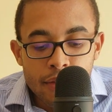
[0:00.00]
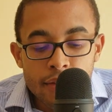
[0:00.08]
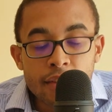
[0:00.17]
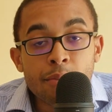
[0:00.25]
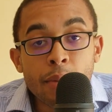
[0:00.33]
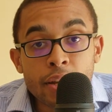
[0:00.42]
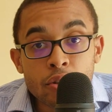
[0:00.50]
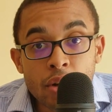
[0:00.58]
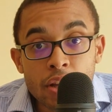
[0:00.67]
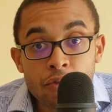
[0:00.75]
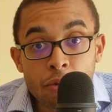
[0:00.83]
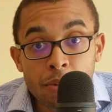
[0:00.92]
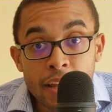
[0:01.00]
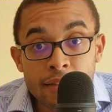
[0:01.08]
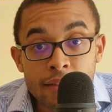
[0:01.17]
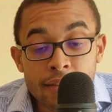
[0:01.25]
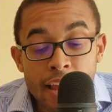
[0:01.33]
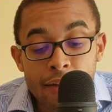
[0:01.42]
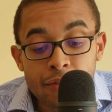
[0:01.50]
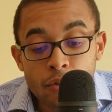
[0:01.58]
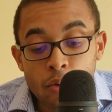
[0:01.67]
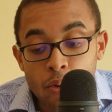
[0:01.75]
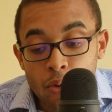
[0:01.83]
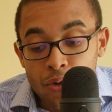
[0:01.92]
These money transfer places have to
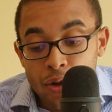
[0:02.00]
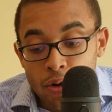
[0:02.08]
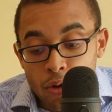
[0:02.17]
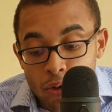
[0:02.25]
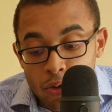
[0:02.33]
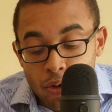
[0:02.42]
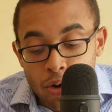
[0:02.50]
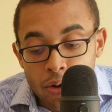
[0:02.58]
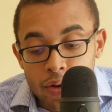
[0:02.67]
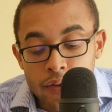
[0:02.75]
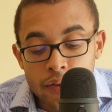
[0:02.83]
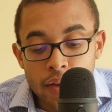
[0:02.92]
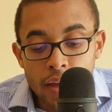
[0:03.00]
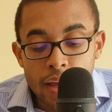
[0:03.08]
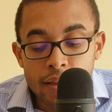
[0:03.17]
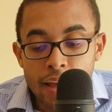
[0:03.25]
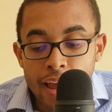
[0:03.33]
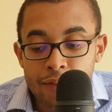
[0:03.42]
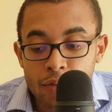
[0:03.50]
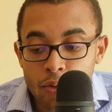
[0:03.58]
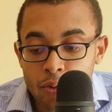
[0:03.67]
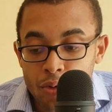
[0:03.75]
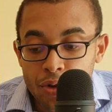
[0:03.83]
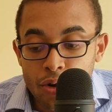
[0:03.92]
hold their local currency, and they have to
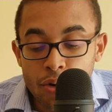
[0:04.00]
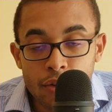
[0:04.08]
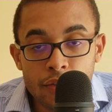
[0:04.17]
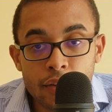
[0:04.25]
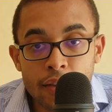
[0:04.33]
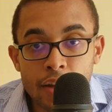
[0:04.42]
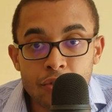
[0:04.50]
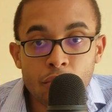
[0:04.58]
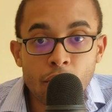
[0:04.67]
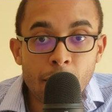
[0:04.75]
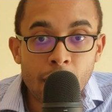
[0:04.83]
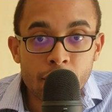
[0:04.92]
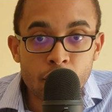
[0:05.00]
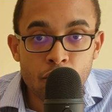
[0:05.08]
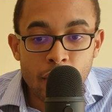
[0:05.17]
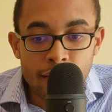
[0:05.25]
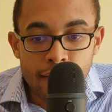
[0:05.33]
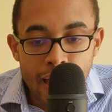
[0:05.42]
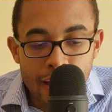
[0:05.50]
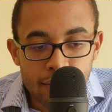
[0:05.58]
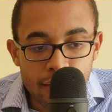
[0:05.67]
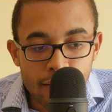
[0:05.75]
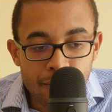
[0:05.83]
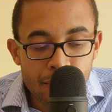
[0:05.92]
hold the currency that you're about to transact
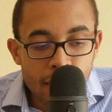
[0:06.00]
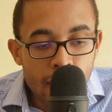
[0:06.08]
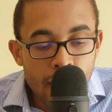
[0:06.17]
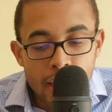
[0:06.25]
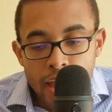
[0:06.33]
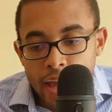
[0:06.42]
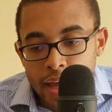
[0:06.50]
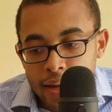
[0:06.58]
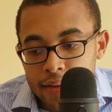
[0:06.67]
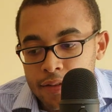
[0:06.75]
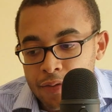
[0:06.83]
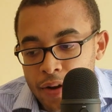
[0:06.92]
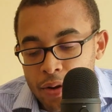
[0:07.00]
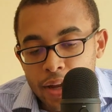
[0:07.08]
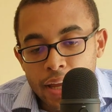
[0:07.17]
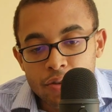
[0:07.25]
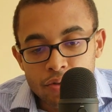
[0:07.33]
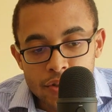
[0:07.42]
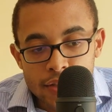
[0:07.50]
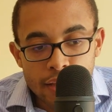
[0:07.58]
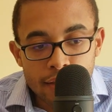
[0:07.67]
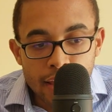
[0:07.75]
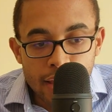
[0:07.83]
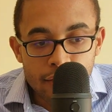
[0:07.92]
in. And it's a very
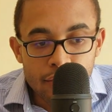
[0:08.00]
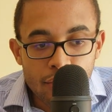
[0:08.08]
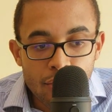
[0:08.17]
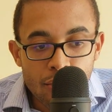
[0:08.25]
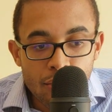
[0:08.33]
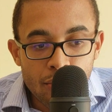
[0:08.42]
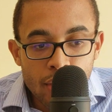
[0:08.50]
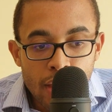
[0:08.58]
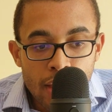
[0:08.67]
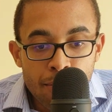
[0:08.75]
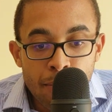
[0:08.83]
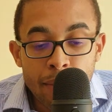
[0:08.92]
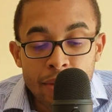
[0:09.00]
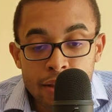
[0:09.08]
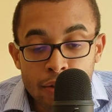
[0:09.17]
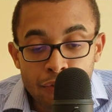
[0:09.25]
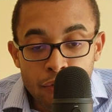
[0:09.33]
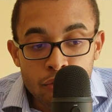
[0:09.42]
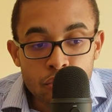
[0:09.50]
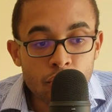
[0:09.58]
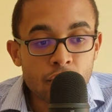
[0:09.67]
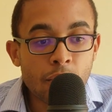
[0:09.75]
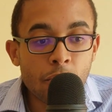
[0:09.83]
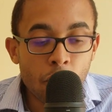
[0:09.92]
interesting thing. So maybe in the future,
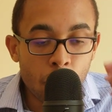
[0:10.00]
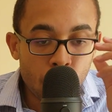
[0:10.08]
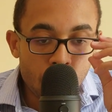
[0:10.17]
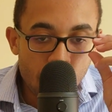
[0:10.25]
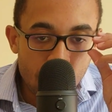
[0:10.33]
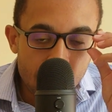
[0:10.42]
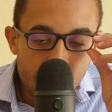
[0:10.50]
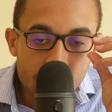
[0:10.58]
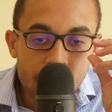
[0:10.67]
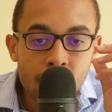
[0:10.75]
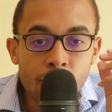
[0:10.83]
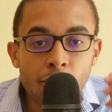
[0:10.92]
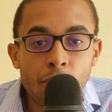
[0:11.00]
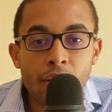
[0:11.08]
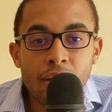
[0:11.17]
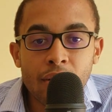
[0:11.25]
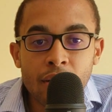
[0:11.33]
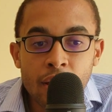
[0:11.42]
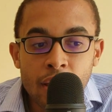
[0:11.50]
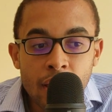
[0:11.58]
someone will create a business where